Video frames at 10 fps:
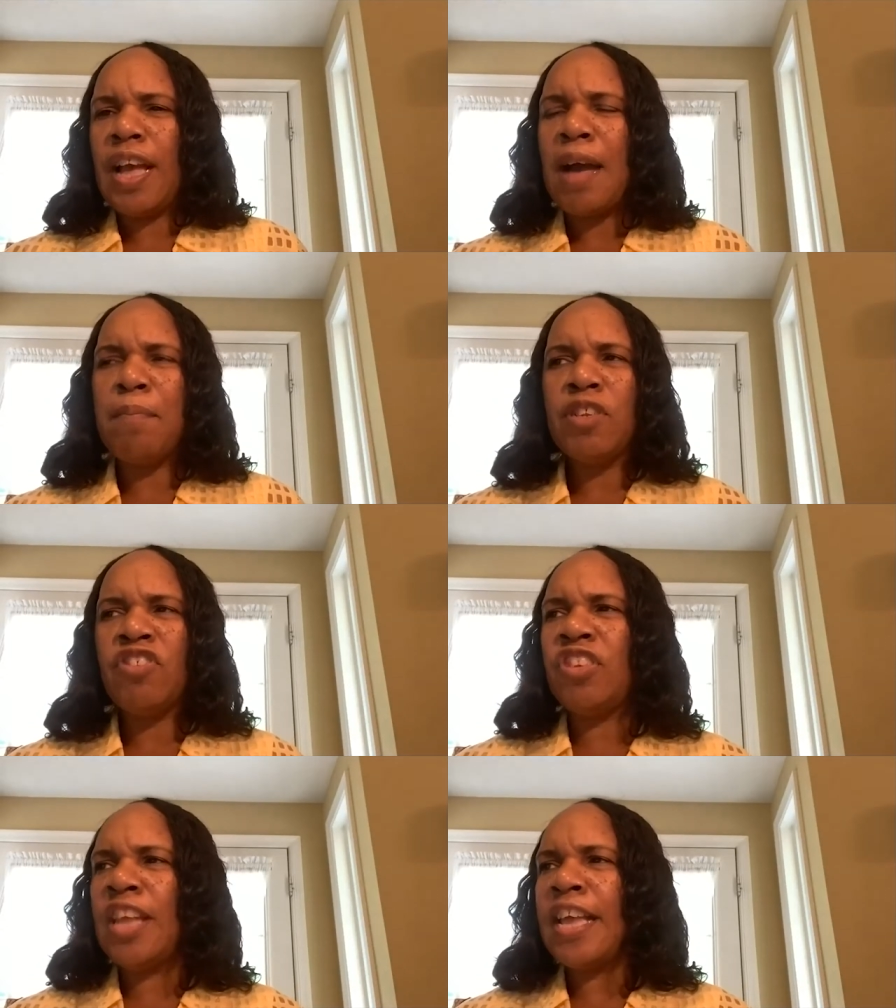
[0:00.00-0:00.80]
How much
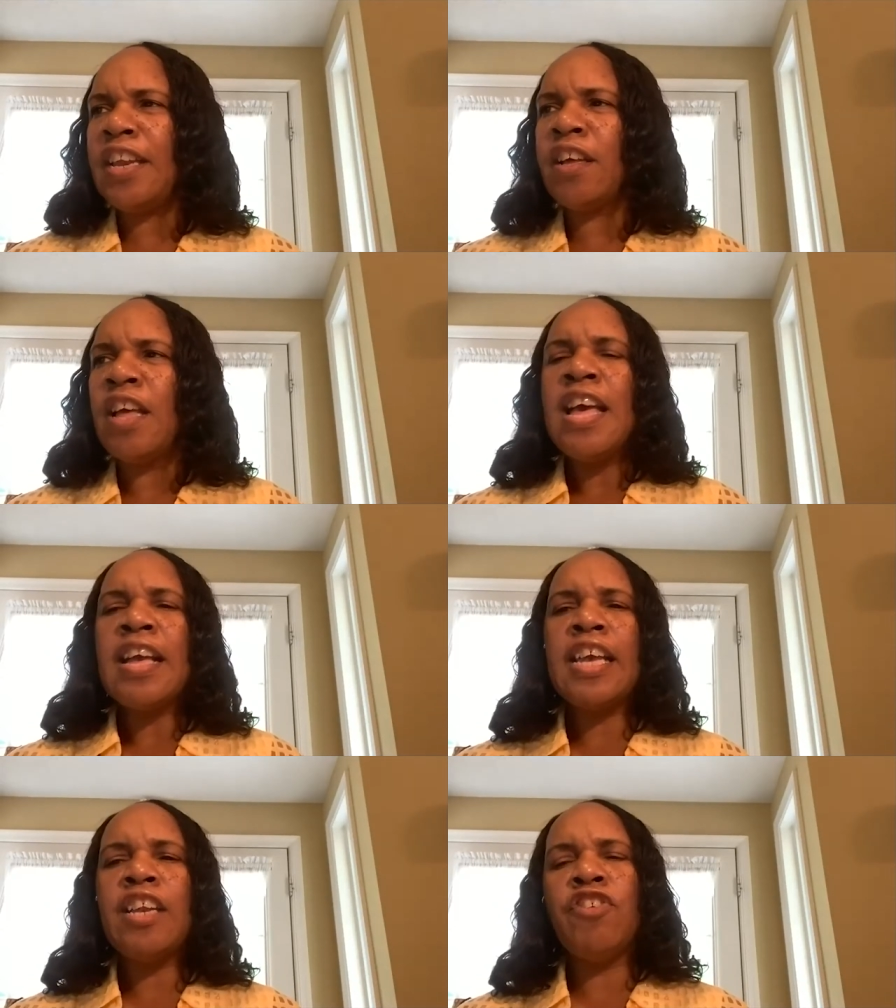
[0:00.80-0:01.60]
data
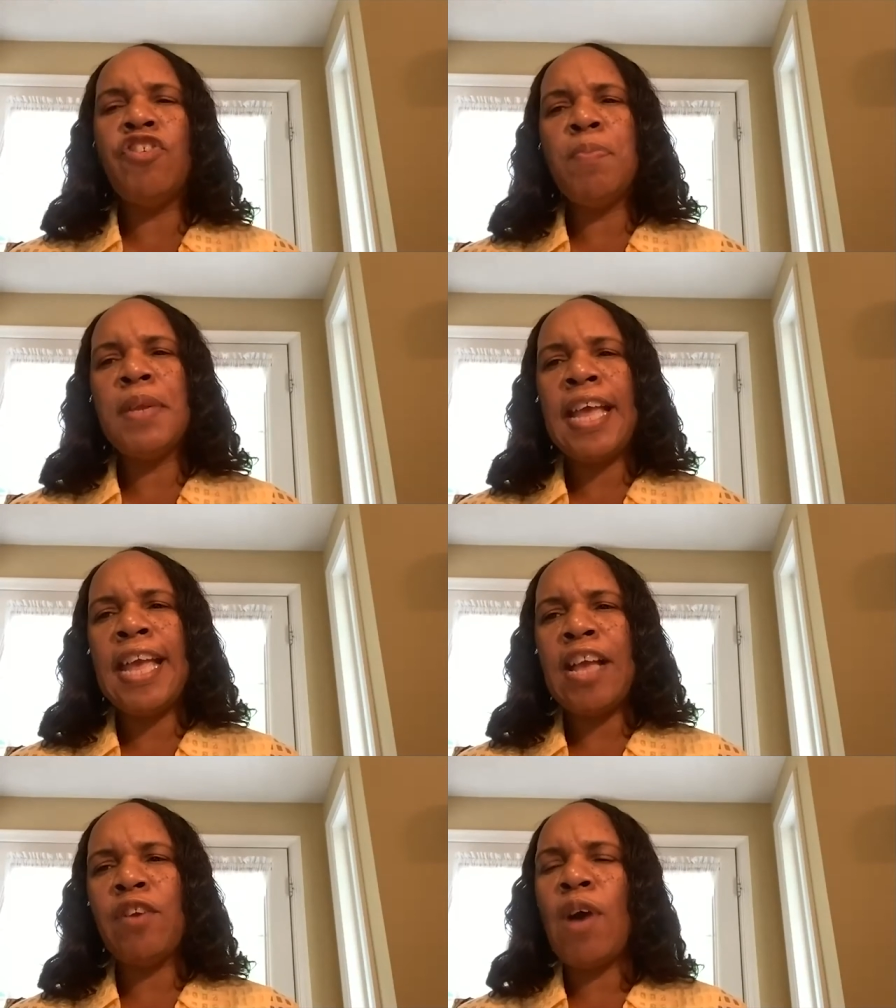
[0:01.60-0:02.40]
can a human
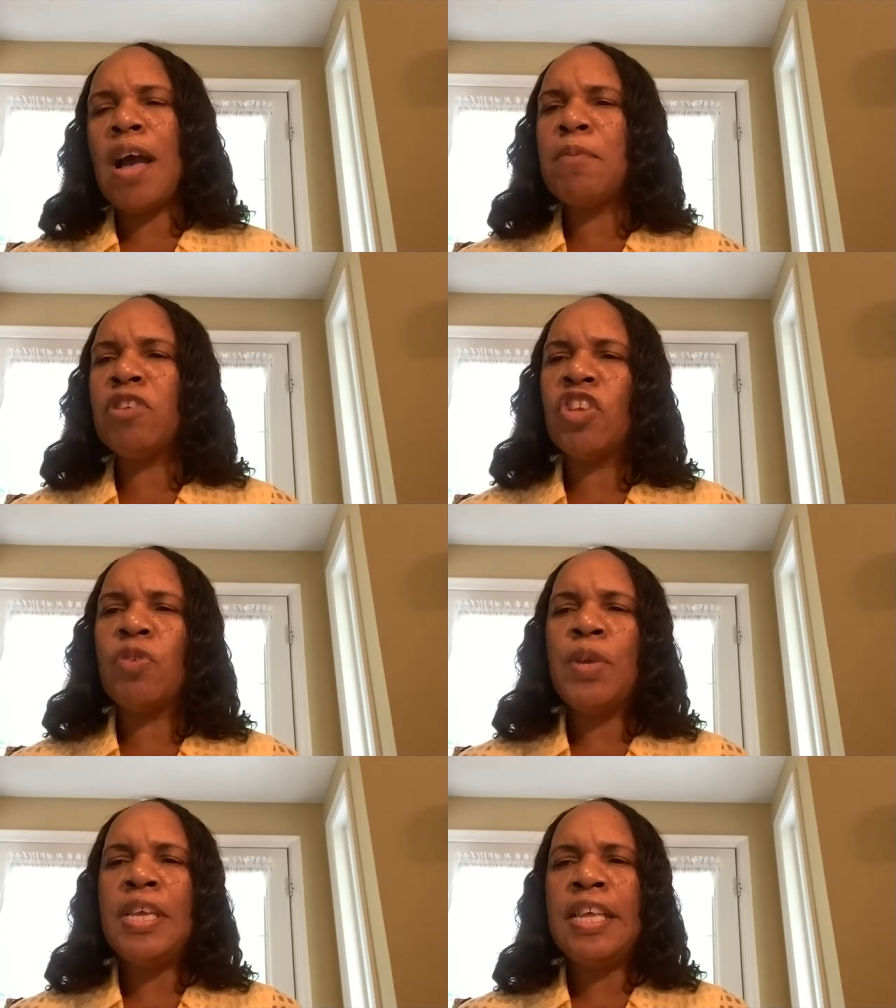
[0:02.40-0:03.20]
handle? How much can
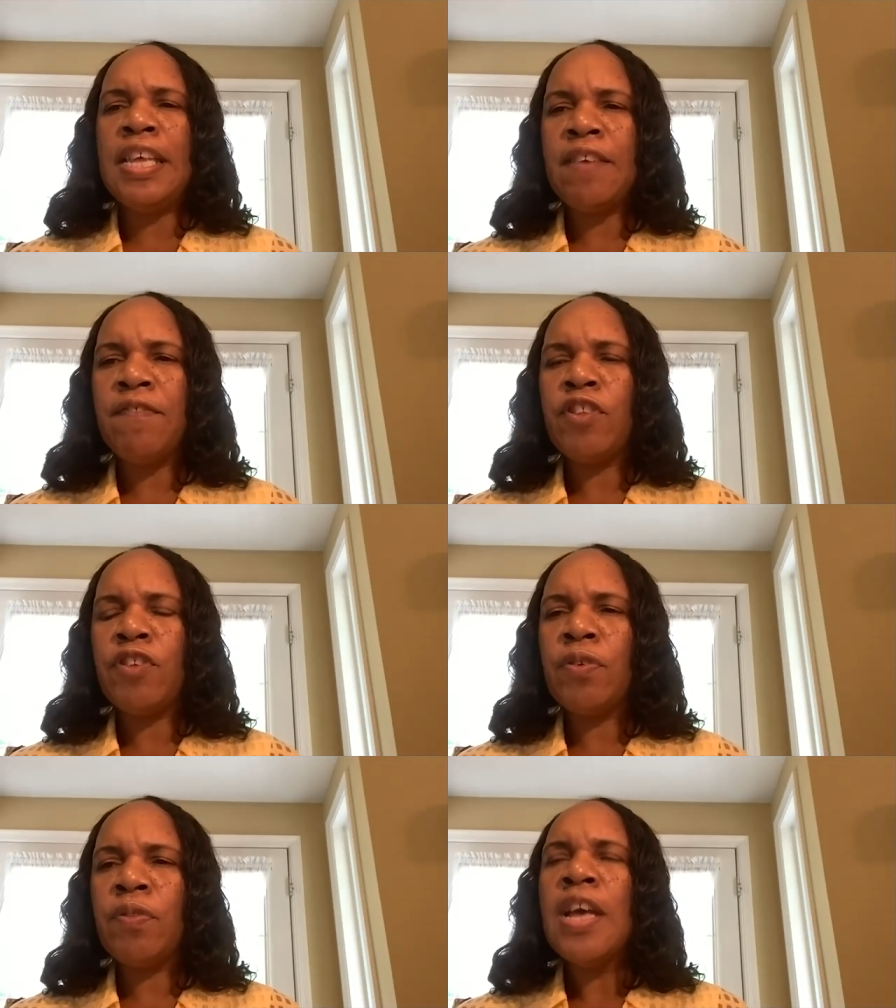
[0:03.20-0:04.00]
we give
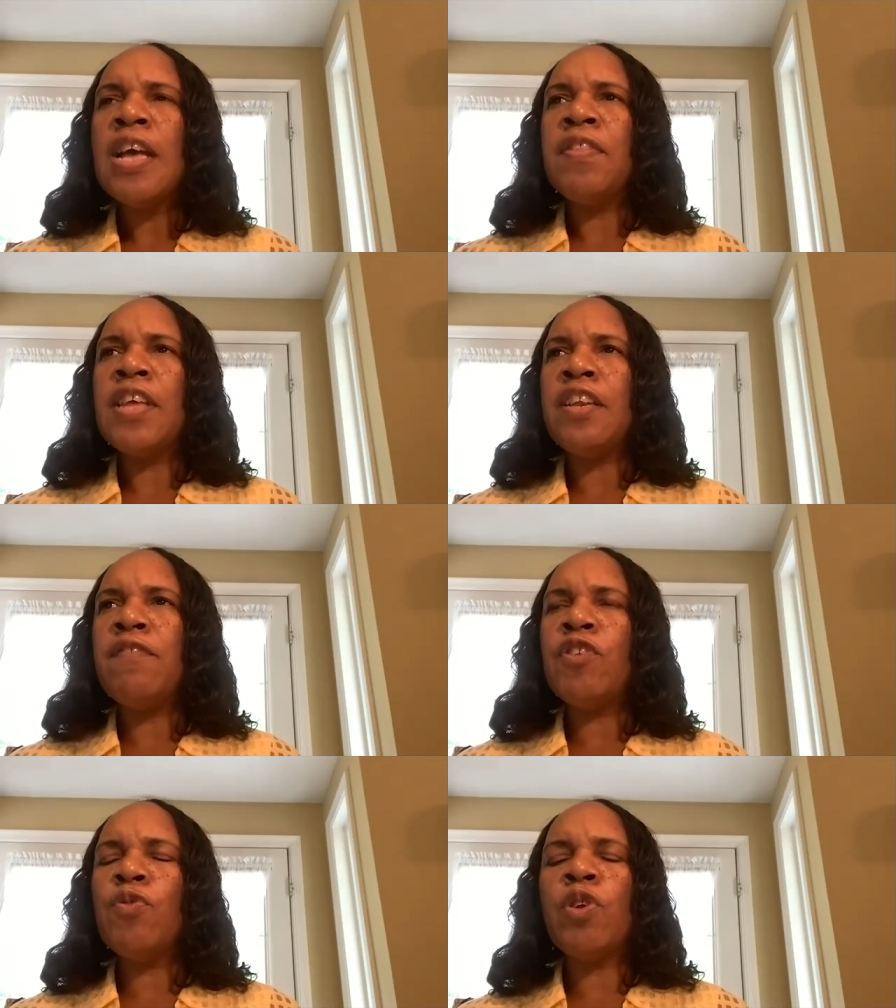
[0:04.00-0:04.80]
to the
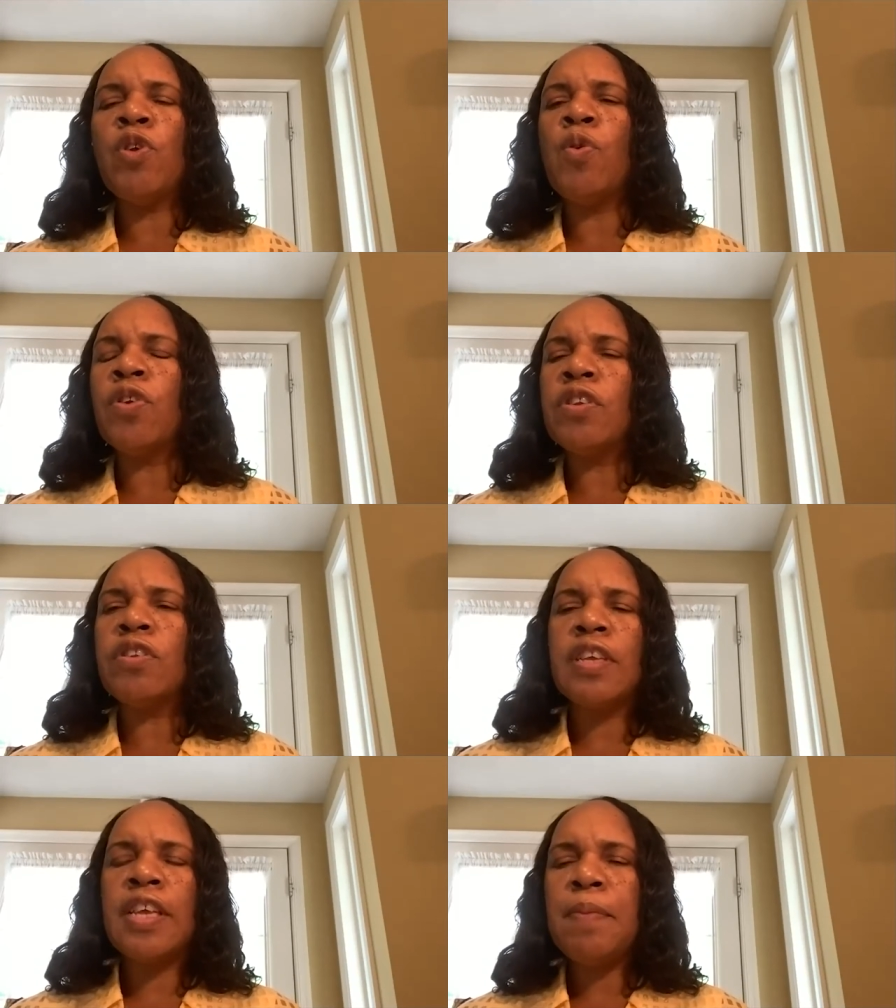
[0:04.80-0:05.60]
individual in order
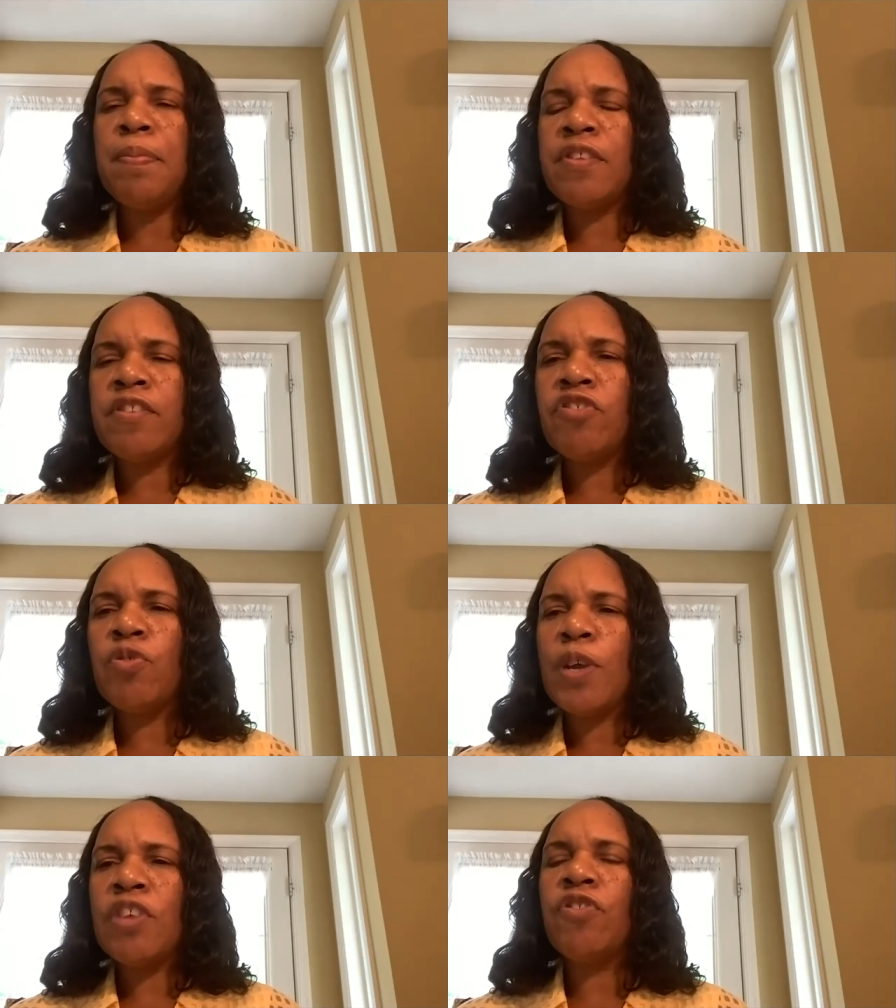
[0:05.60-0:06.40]
to keep the
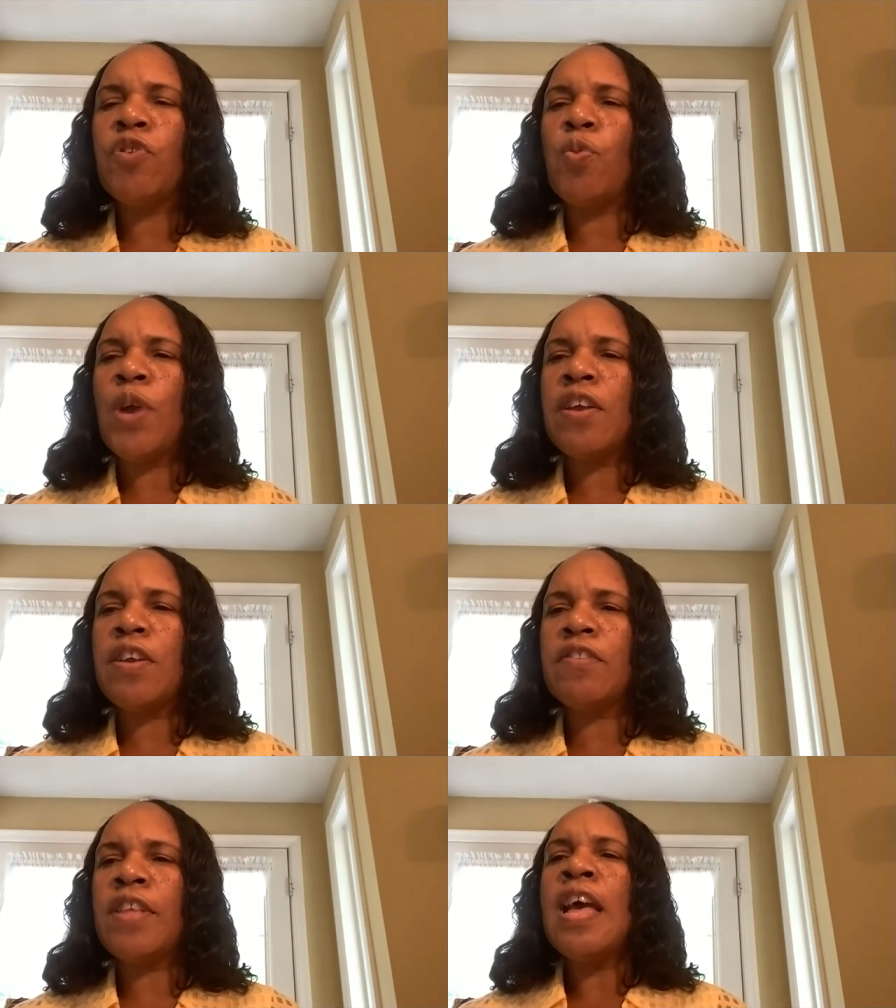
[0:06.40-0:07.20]
situational
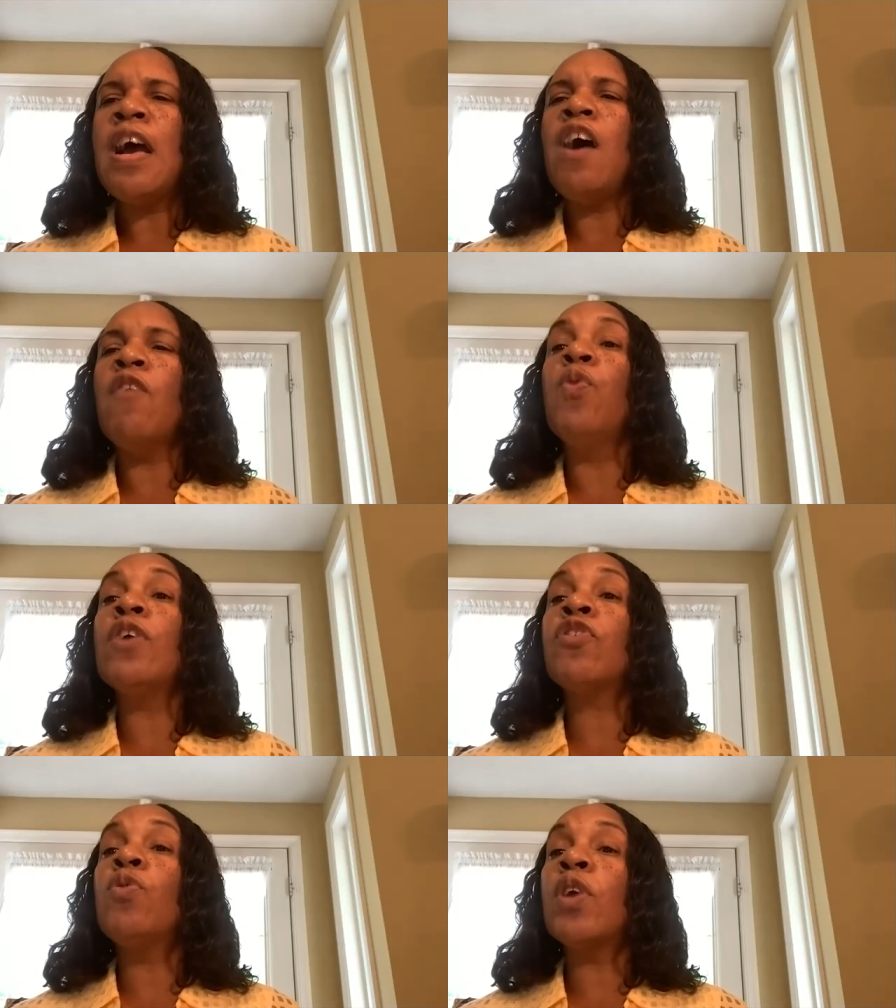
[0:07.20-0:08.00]
awareness of
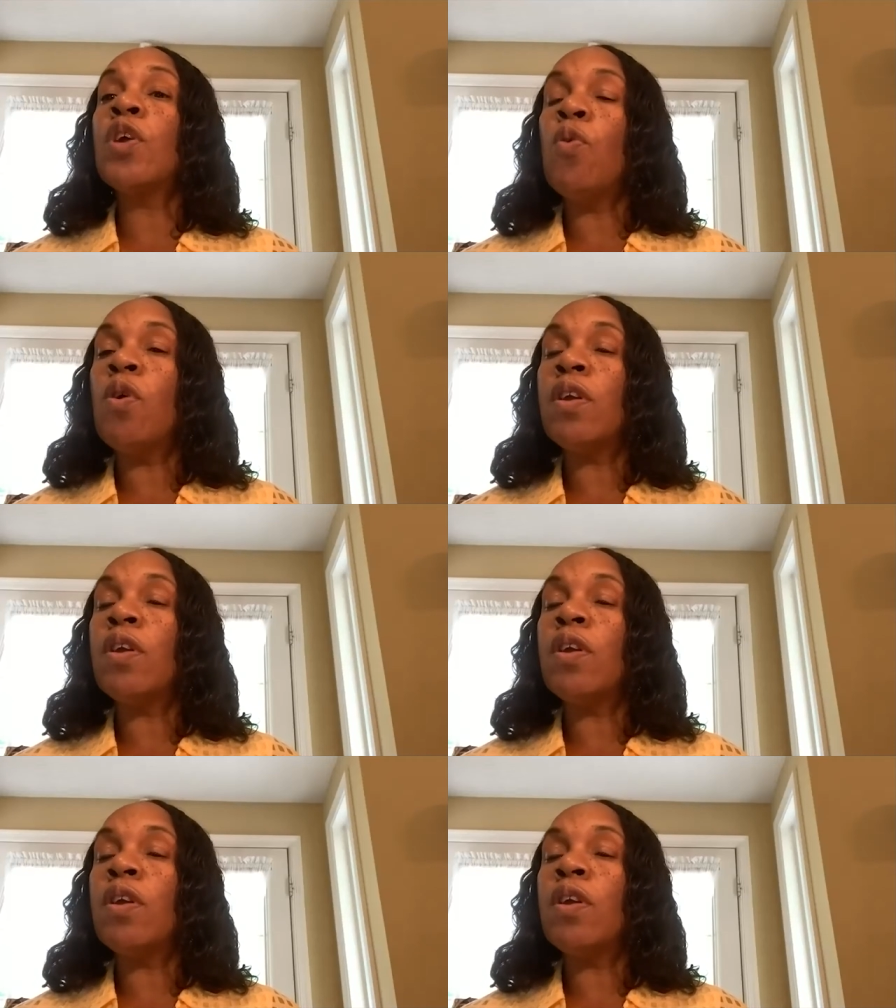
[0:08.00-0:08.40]
what's going on